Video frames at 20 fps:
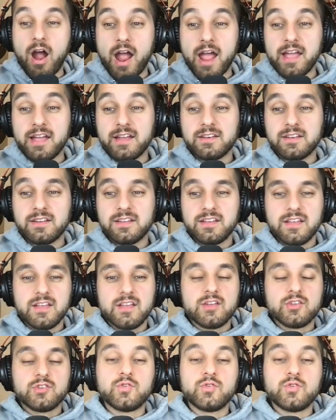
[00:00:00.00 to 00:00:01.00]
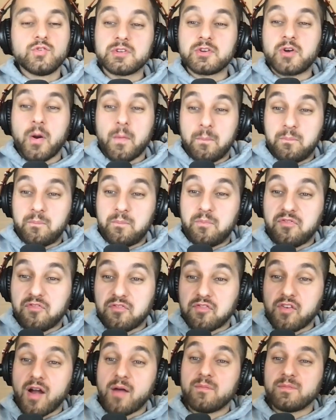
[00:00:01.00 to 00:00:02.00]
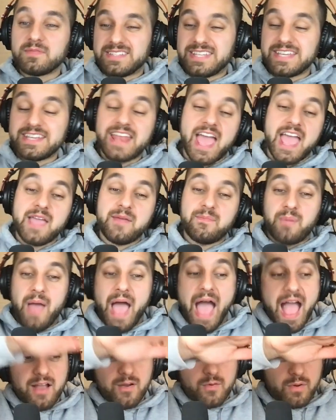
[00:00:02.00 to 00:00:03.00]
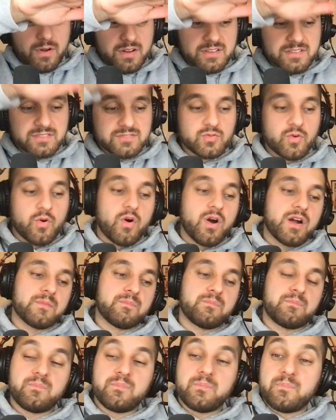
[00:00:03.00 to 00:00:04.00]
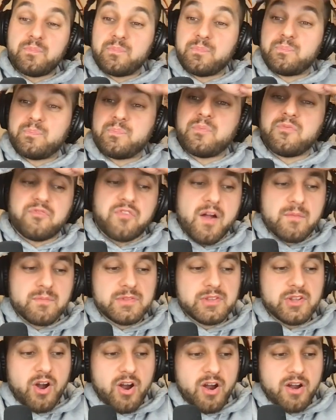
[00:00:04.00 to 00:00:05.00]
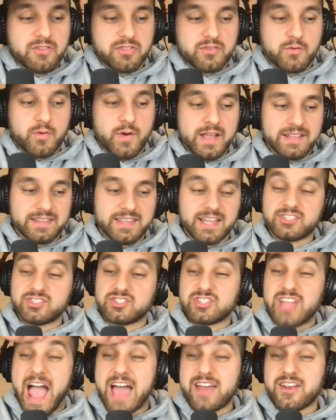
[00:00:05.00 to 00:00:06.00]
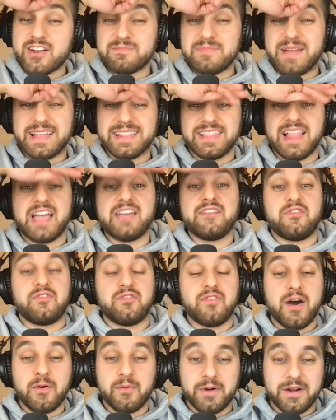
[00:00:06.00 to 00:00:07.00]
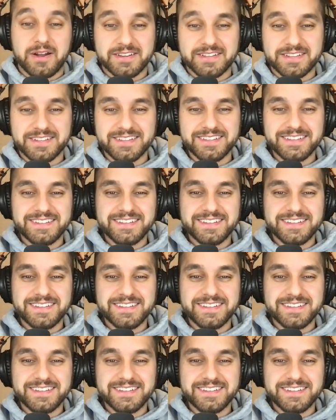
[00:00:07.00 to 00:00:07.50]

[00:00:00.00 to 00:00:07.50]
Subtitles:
All right. You want me to go from today backwards or from the earthquake that shattered my life forward?